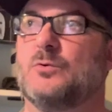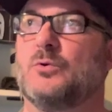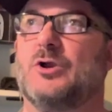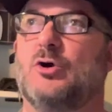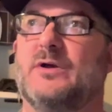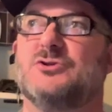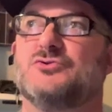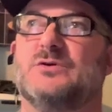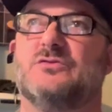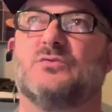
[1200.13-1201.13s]
were no
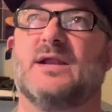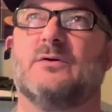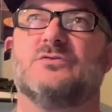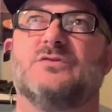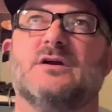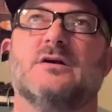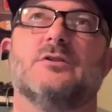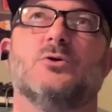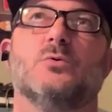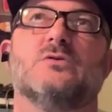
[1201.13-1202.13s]
injuries when I was there.
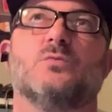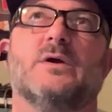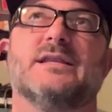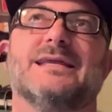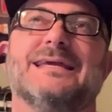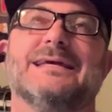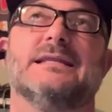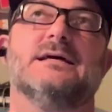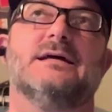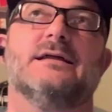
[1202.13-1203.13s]
There was one kid.
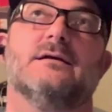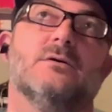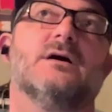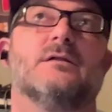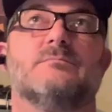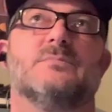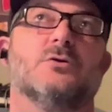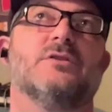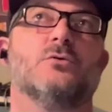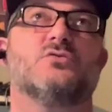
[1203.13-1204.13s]
Well,
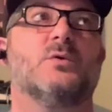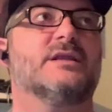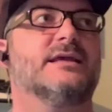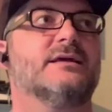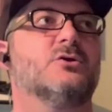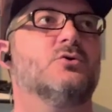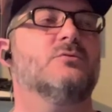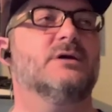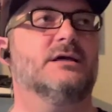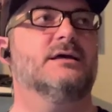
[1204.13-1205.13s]
there was one kid who
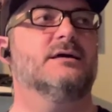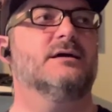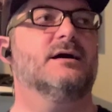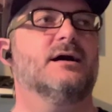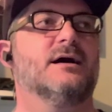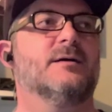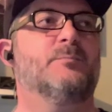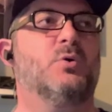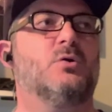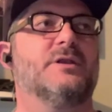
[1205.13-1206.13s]

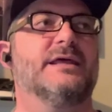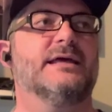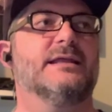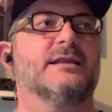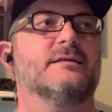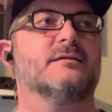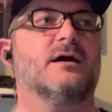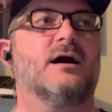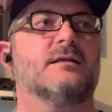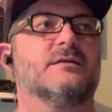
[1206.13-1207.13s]
pulled in and
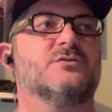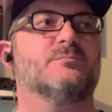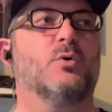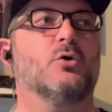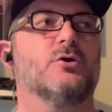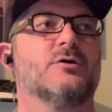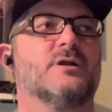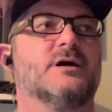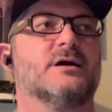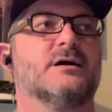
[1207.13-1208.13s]
caught his board
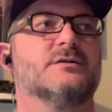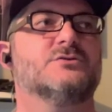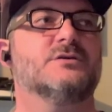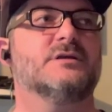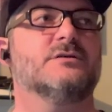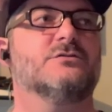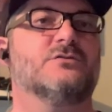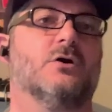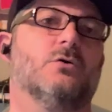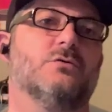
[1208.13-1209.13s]
to his
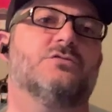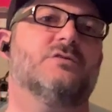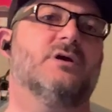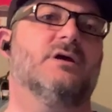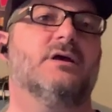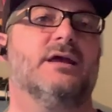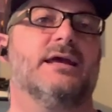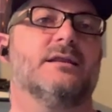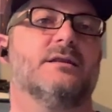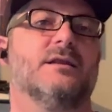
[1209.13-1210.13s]
nose,
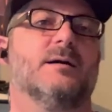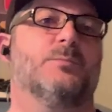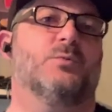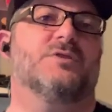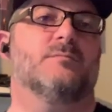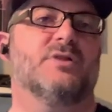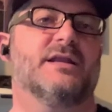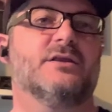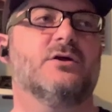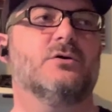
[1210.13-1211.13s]
ended up with a
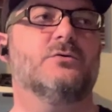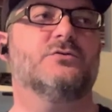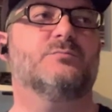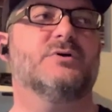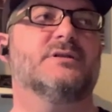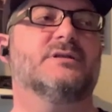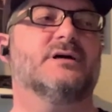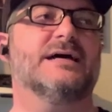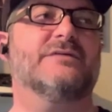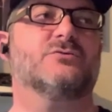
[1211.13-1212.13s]
bloody nose, but
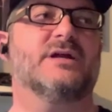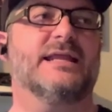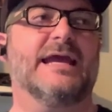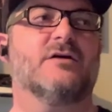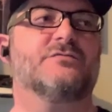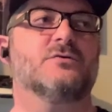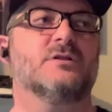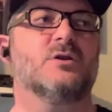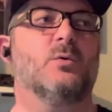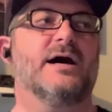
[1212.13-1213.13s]
after getting out for a
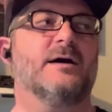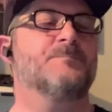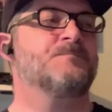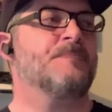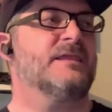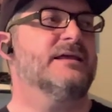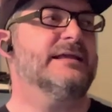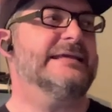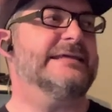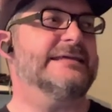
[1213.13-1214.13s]
little while,
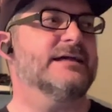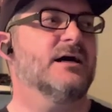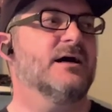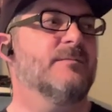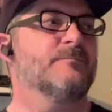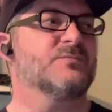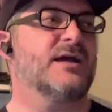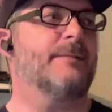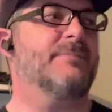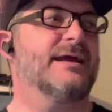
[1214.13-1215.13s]
he
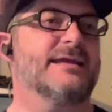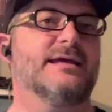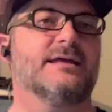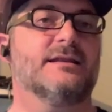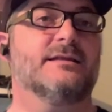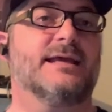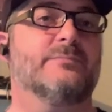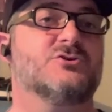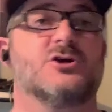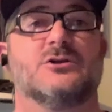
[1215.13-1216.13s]
got back in and
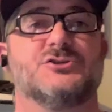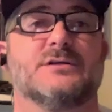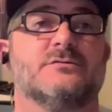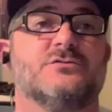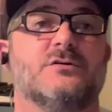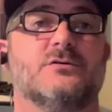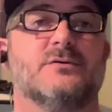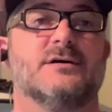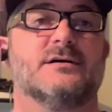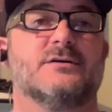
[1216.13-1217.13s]
kept charging,
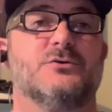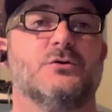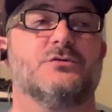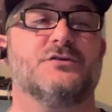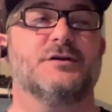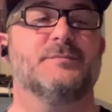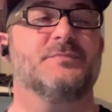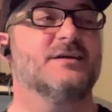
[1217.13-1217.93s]
so kudos to him.